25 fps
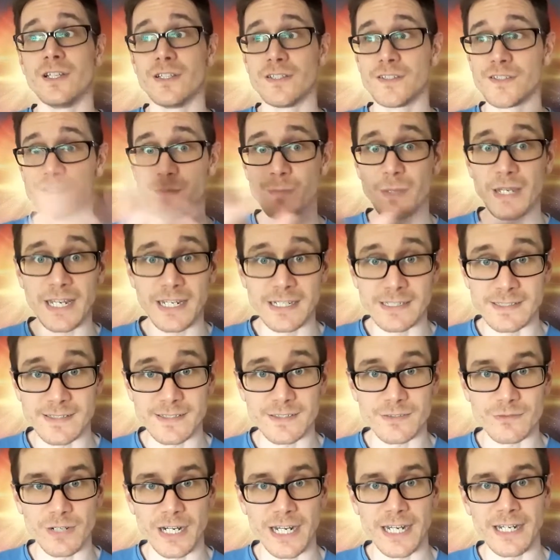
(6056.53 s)

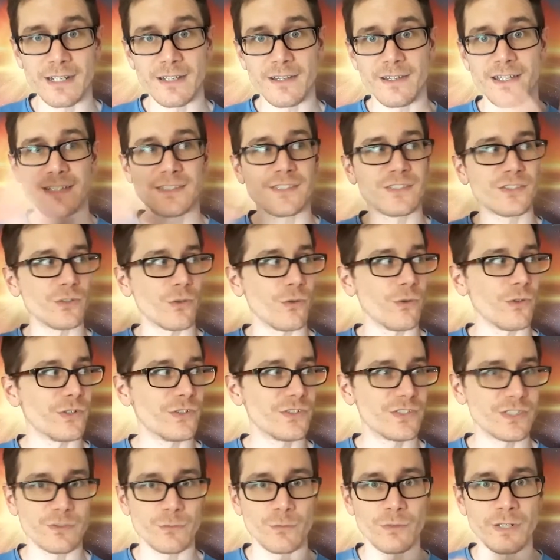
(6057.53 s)
space, right? This solar
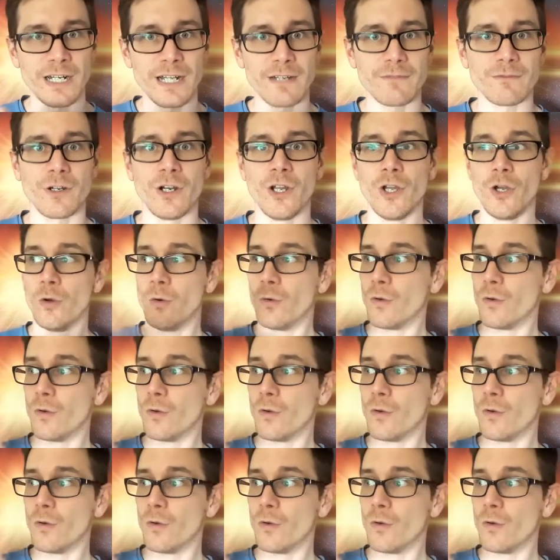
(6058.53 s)
system, whatever.